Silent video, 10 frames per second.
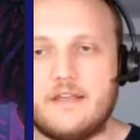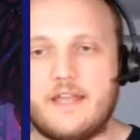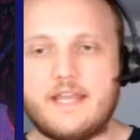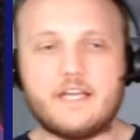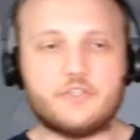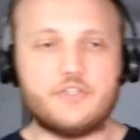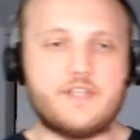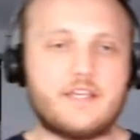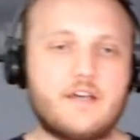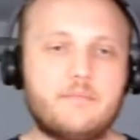actions
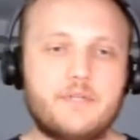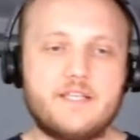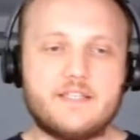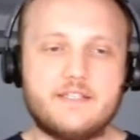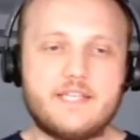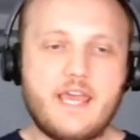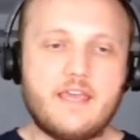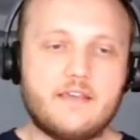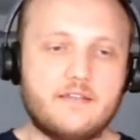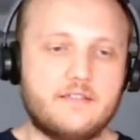that companies can
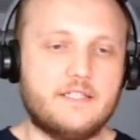take.